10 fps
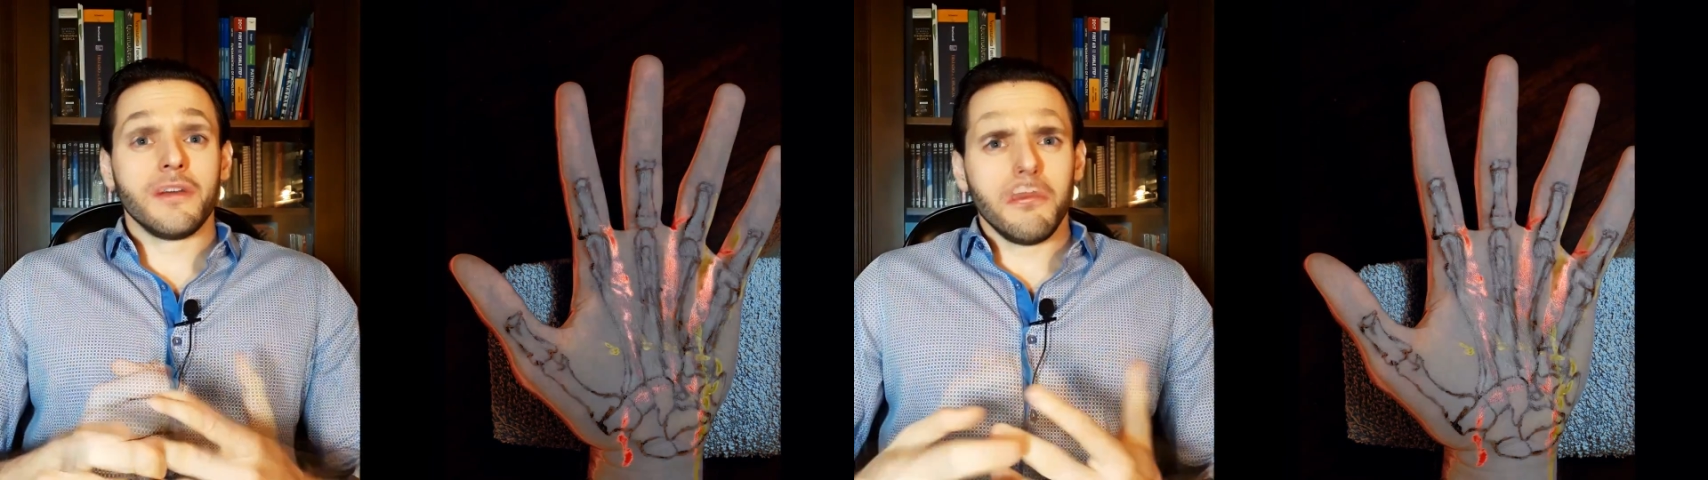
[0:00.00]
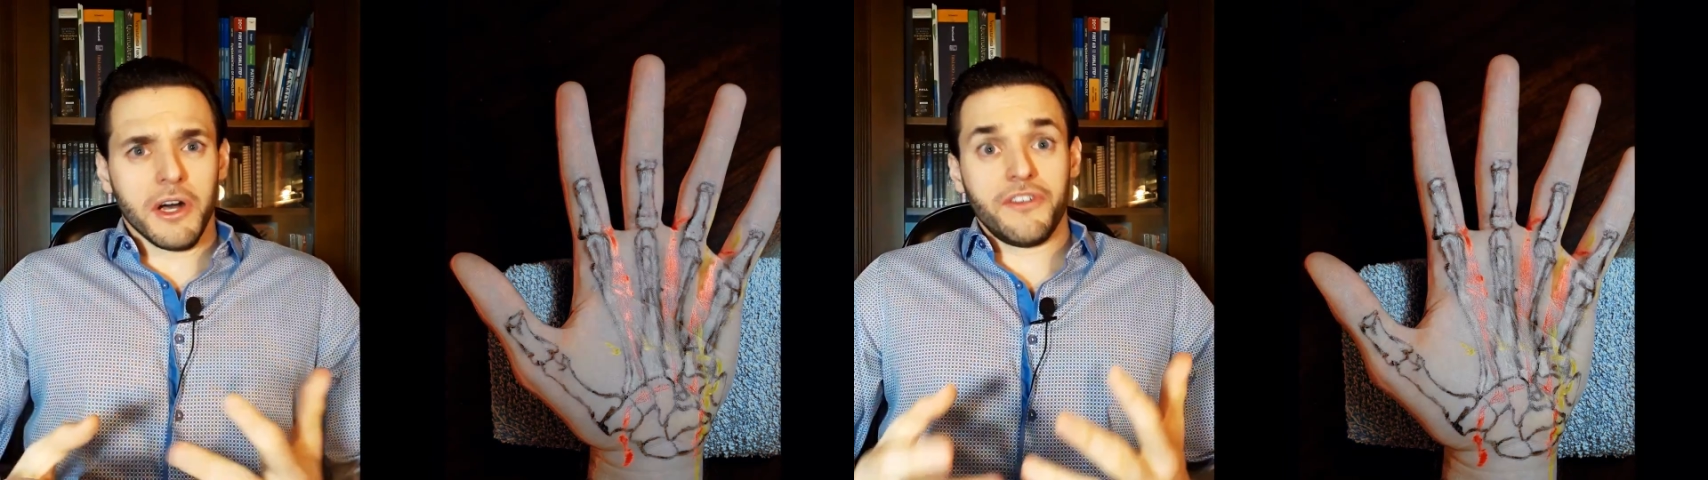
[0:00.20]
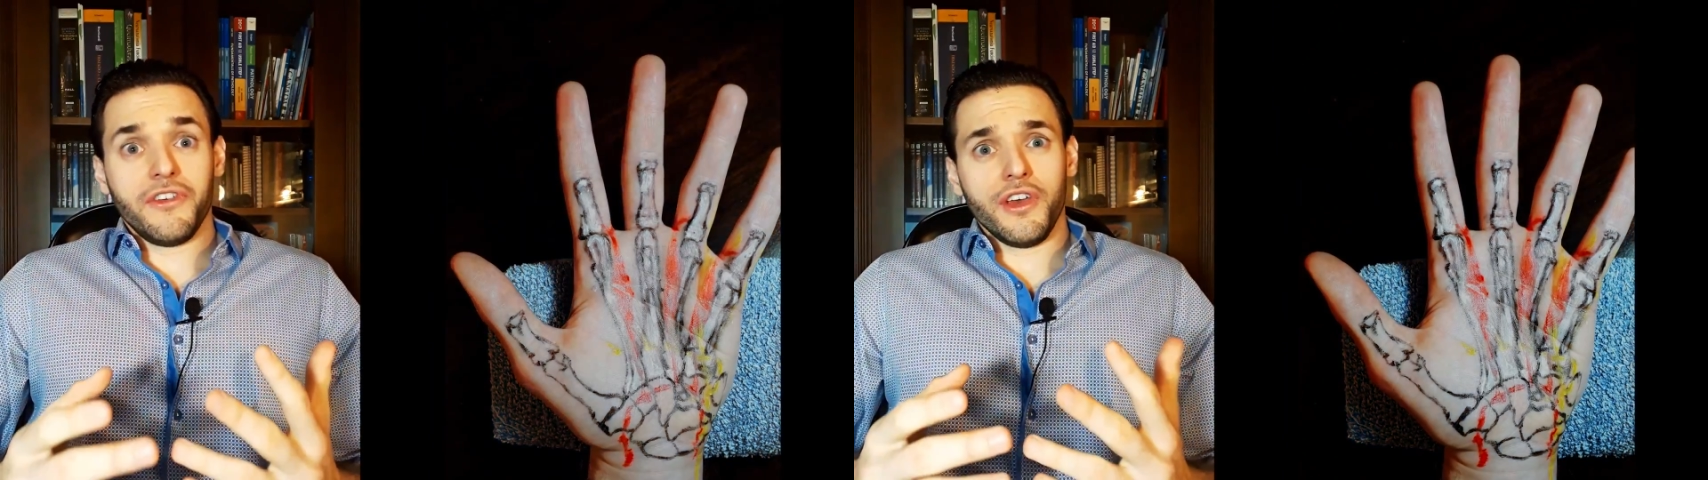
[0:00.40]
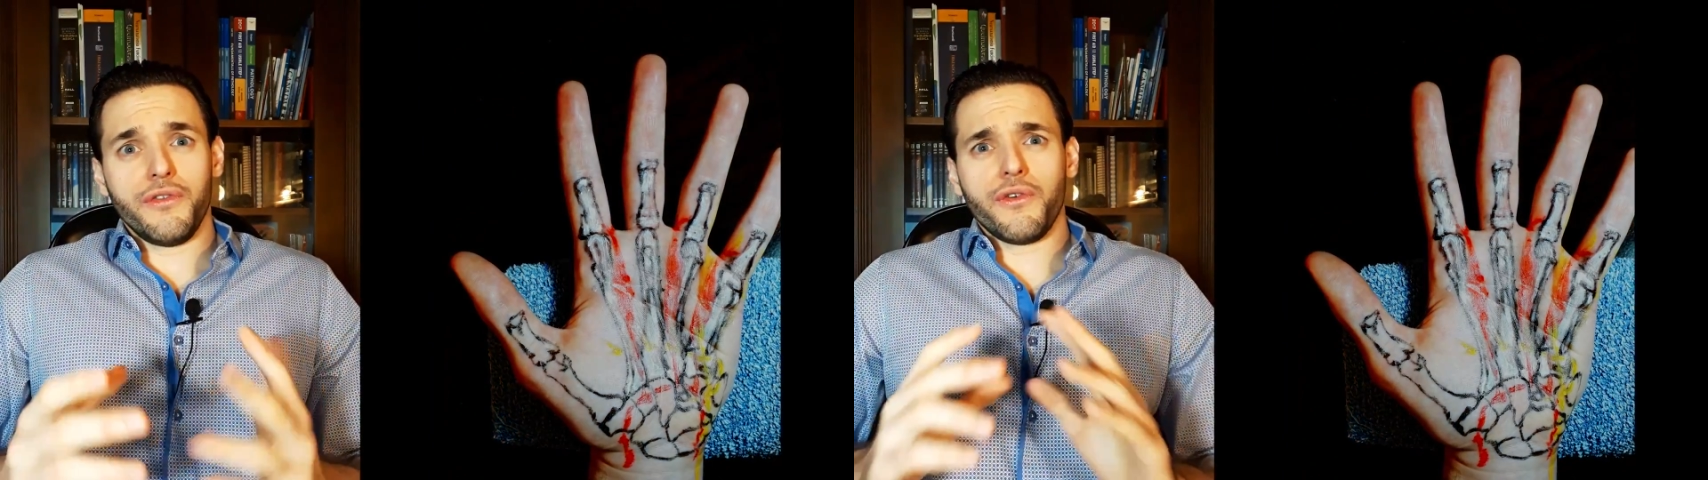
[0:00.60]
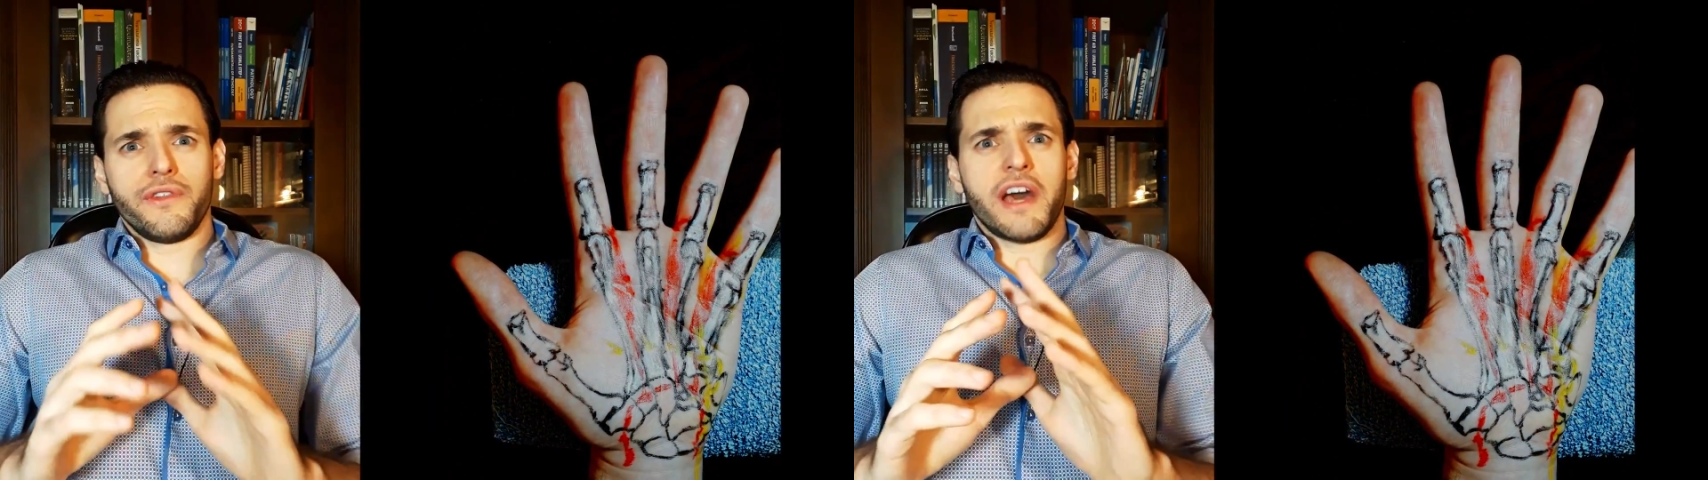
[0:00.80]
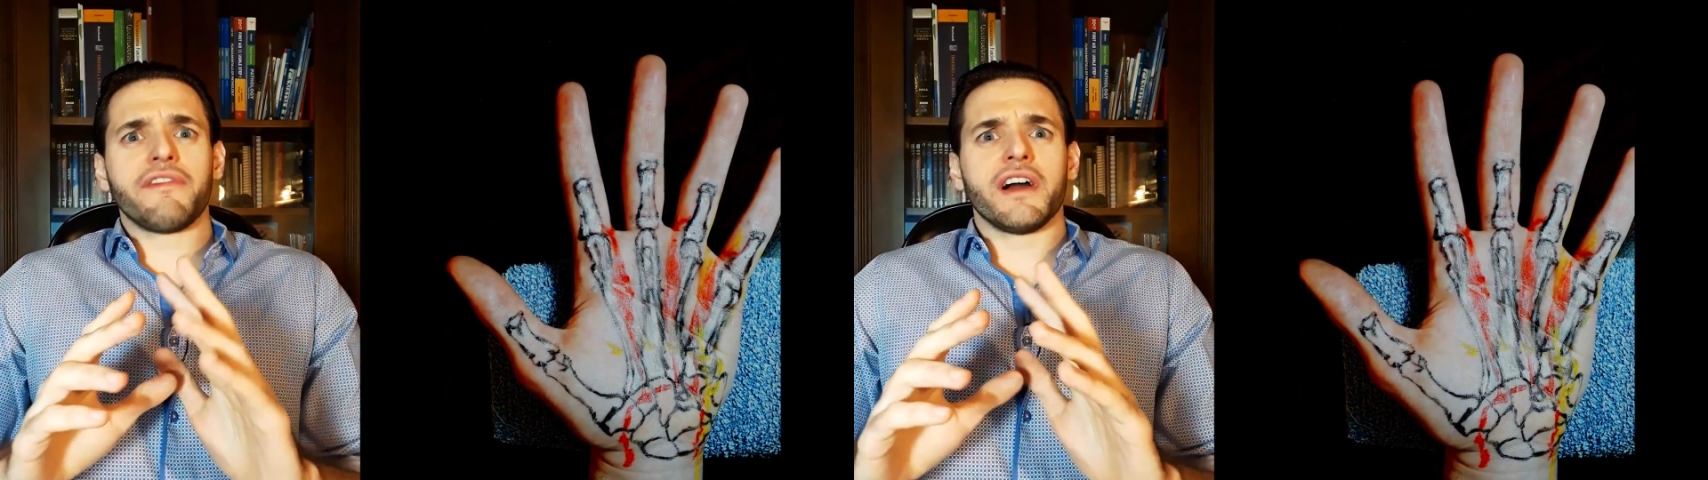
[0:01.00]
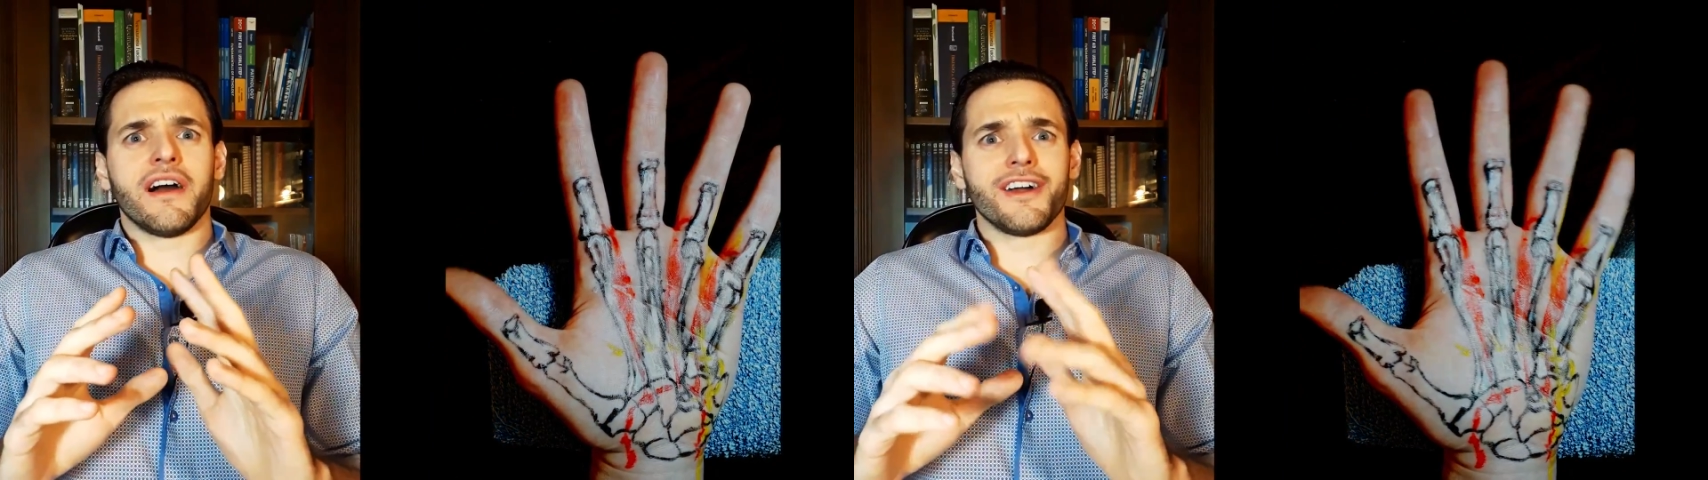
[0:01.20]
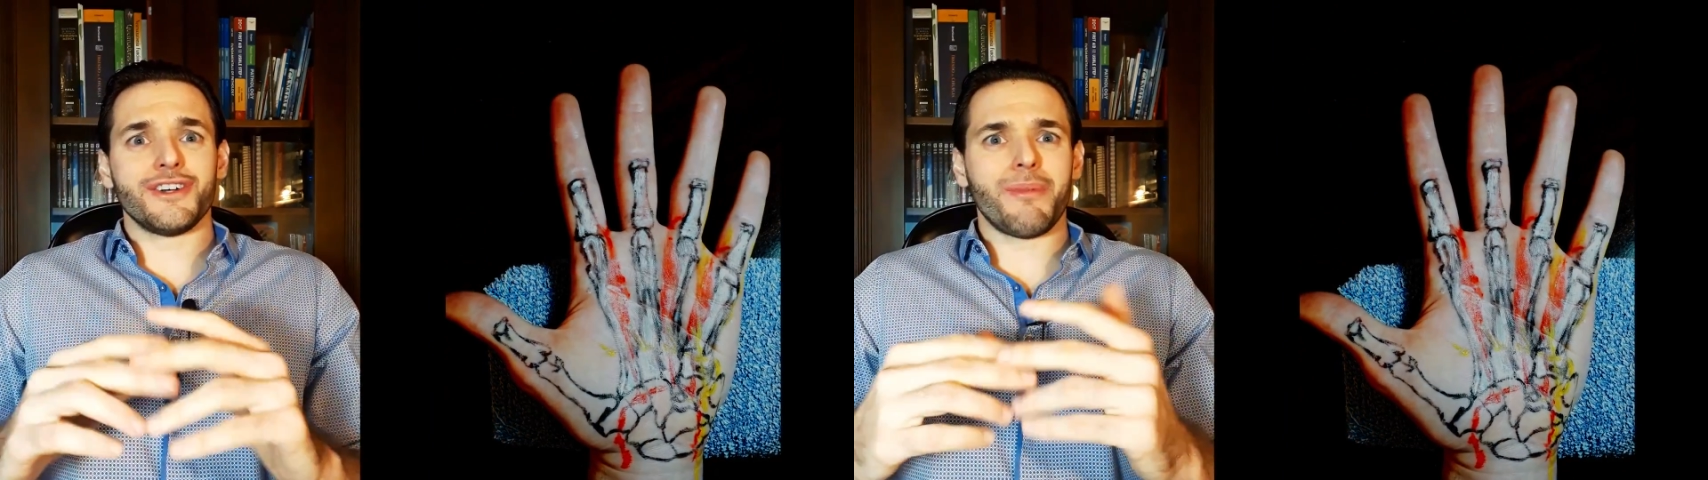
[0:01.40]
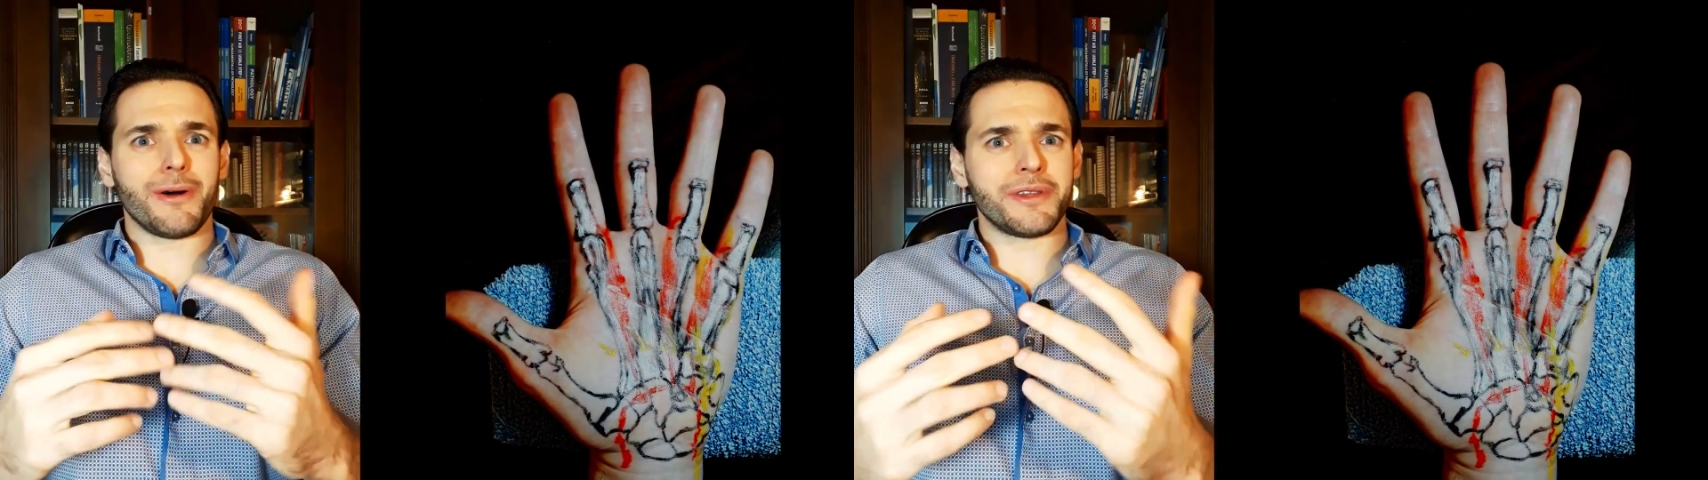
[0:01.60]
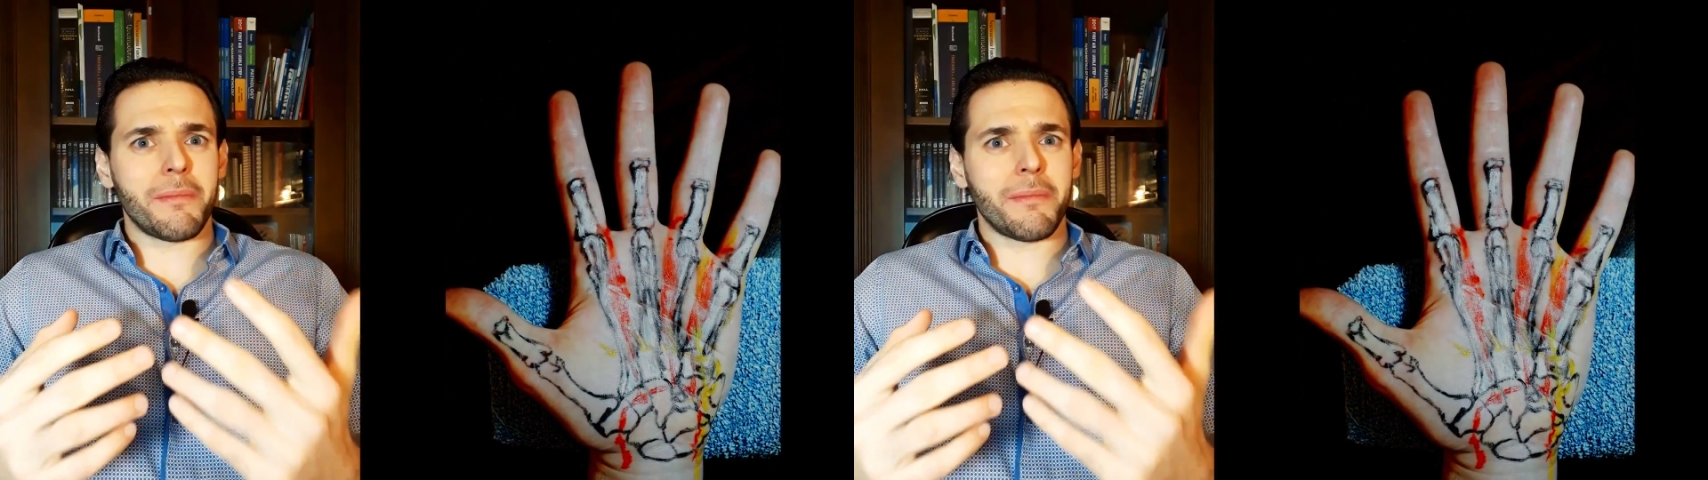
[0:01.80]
But if you've never heard about the